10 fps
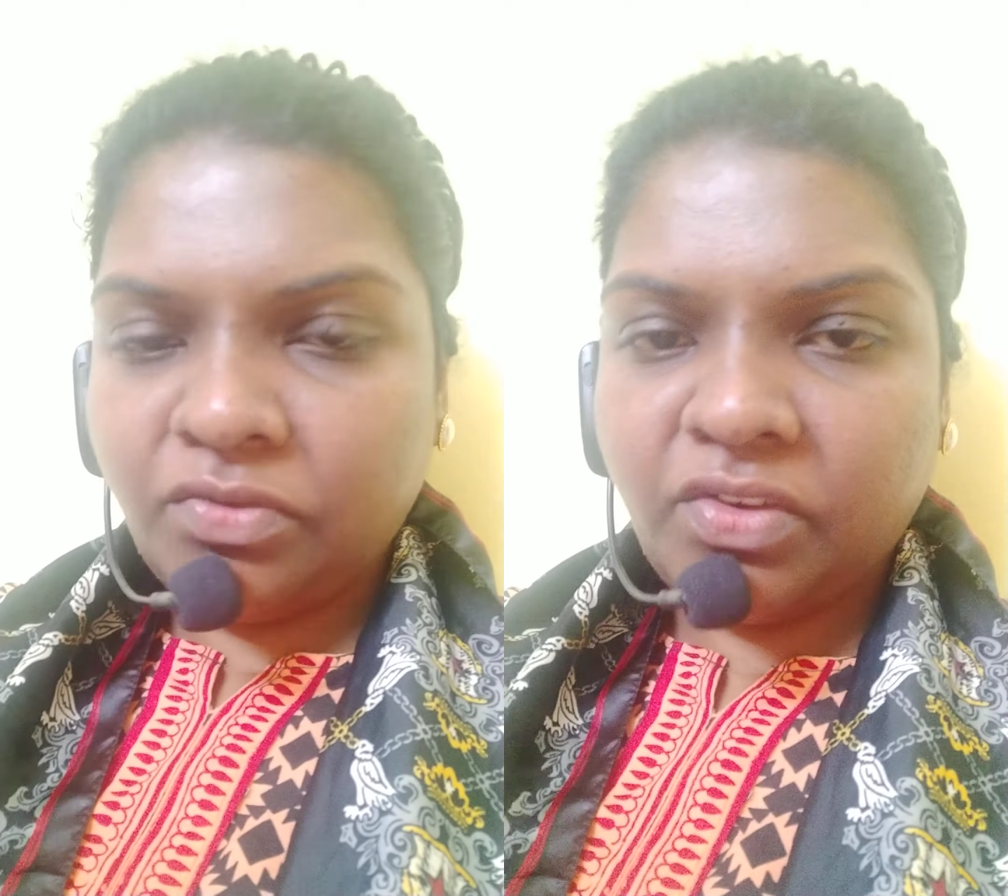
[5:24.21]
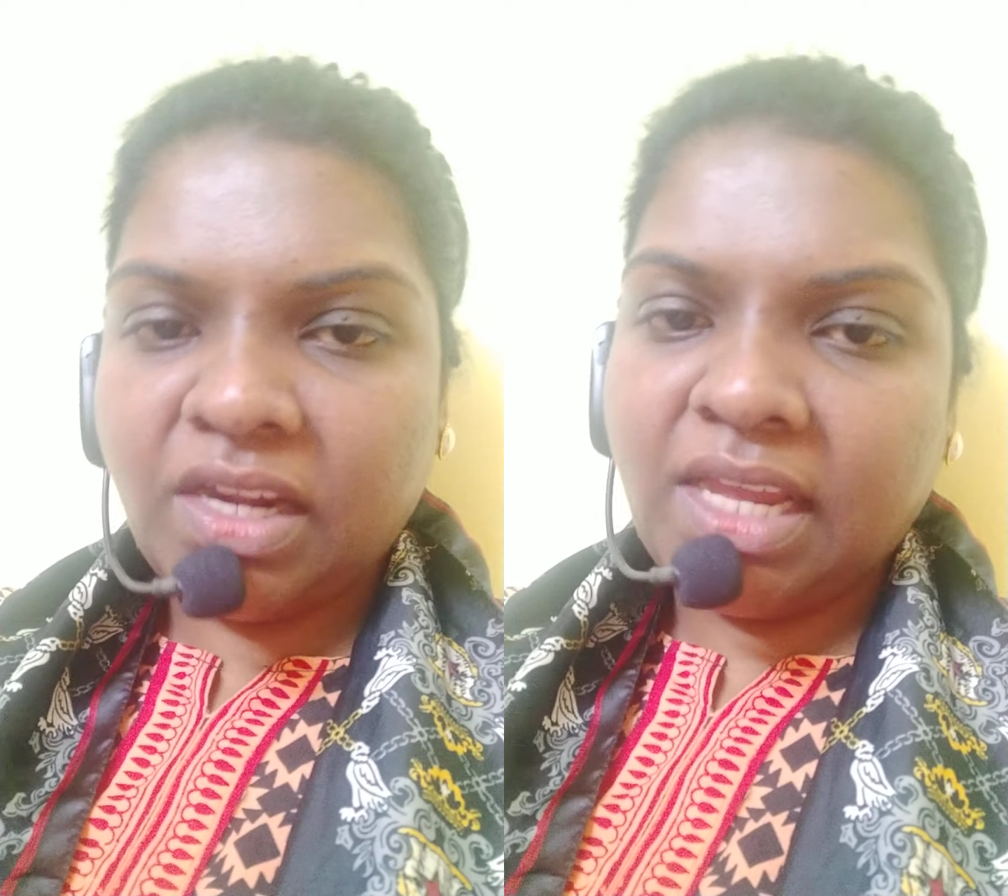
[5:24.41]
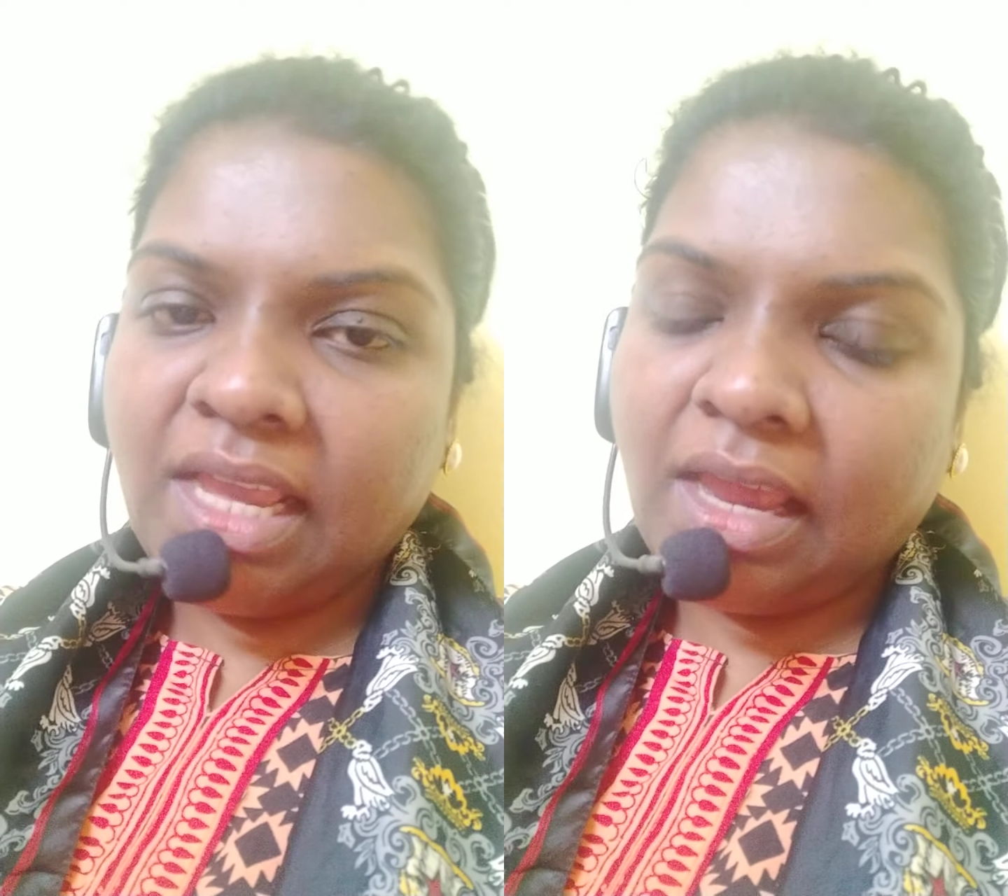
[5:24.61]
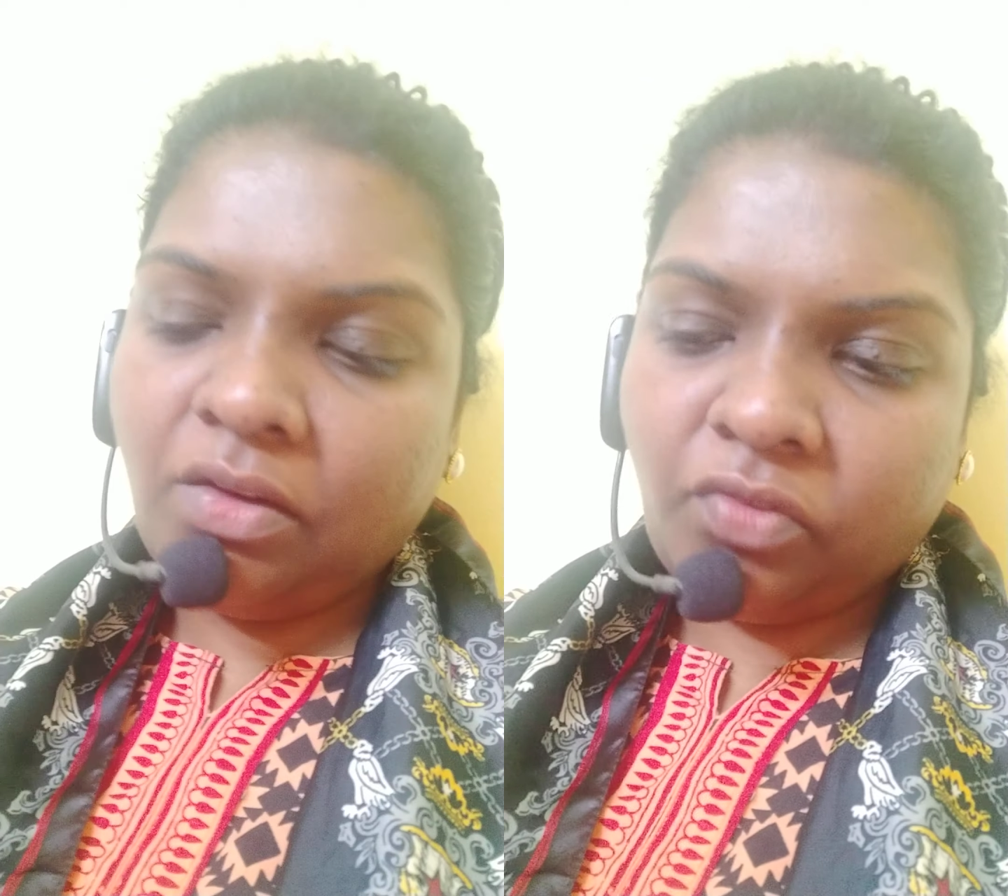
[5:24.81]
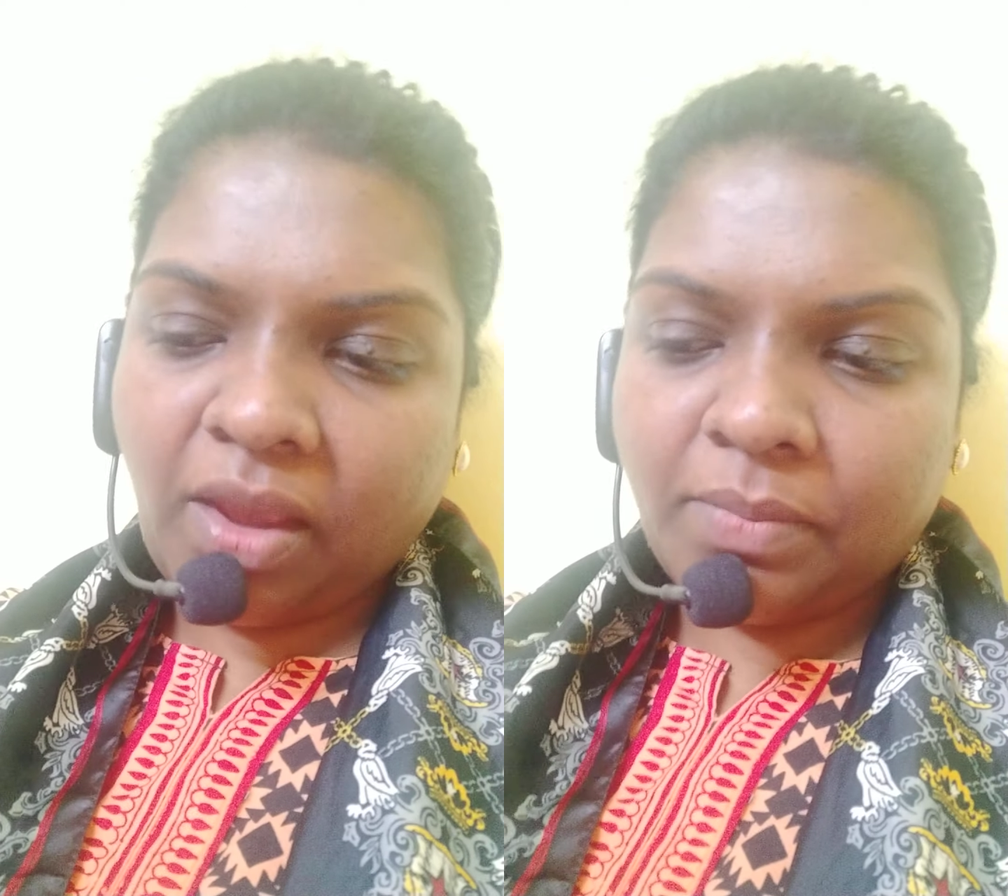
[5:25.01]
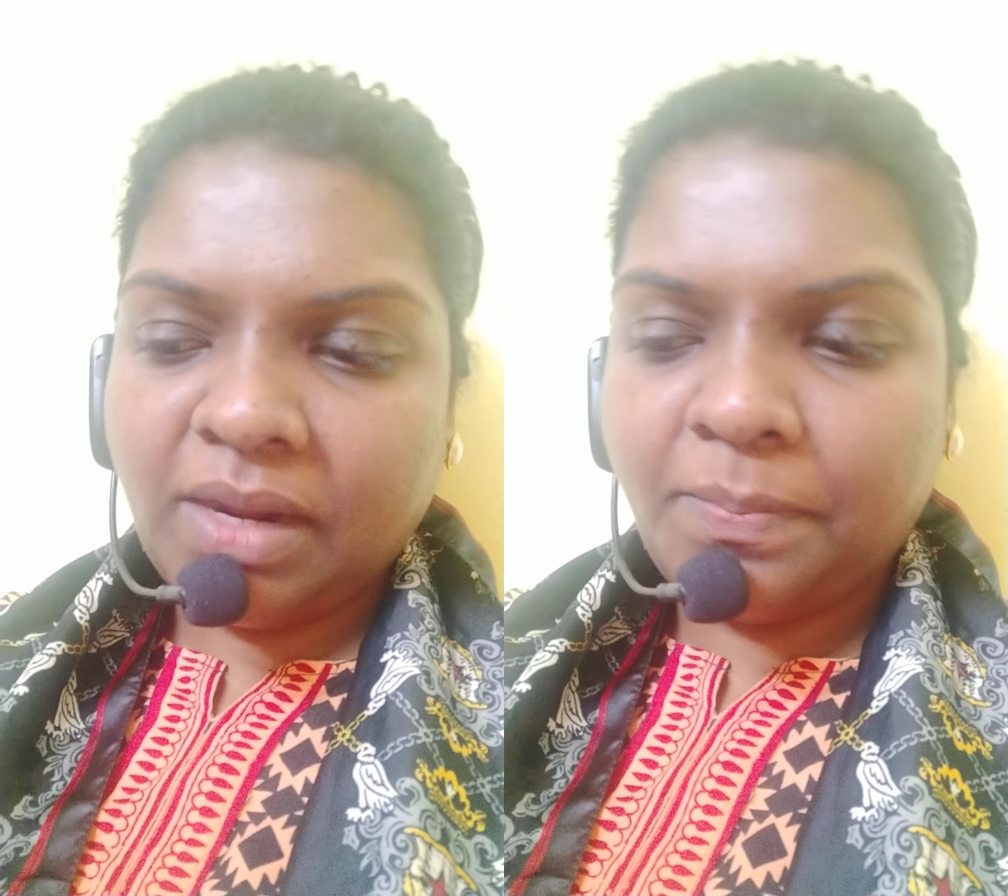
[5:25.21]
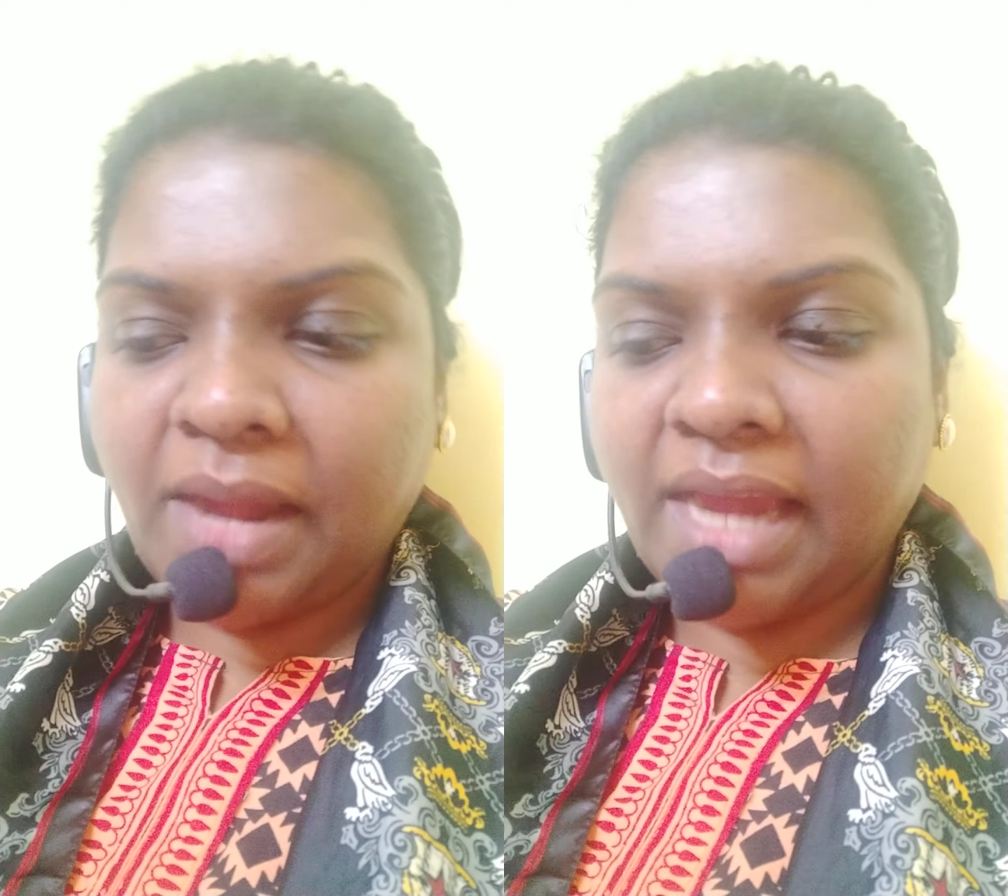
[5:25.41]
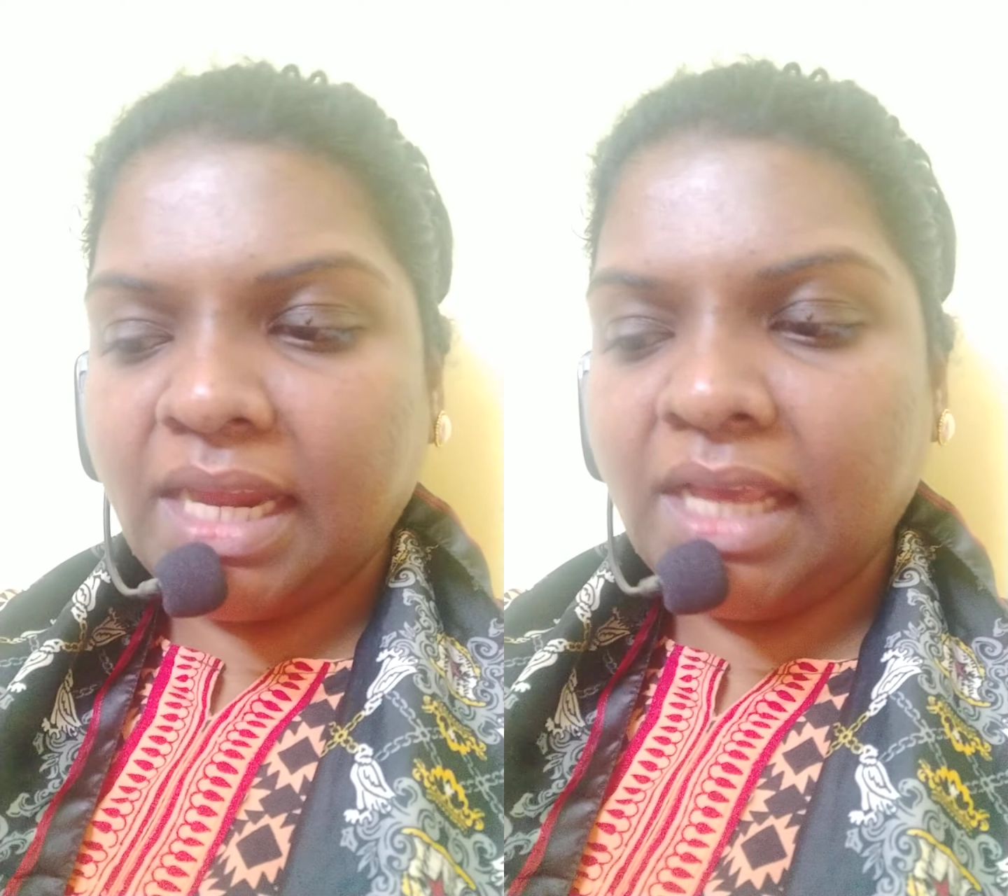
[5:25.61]
feeding and family
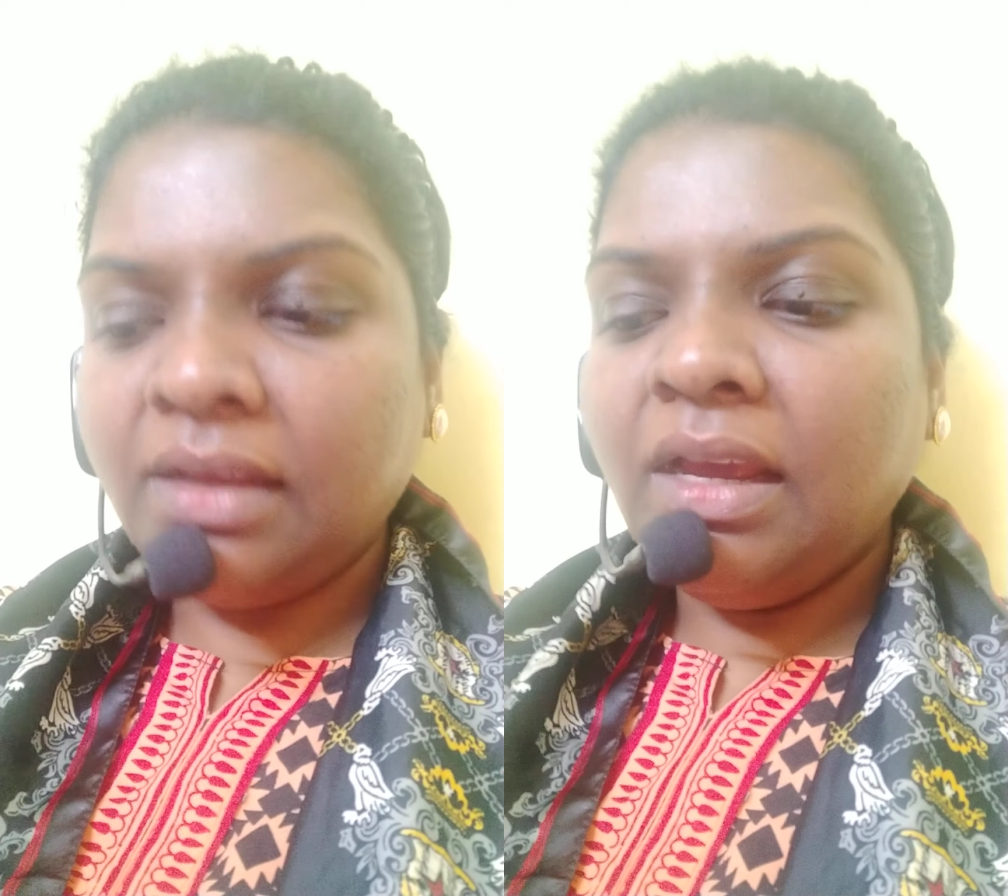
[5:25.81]
planning.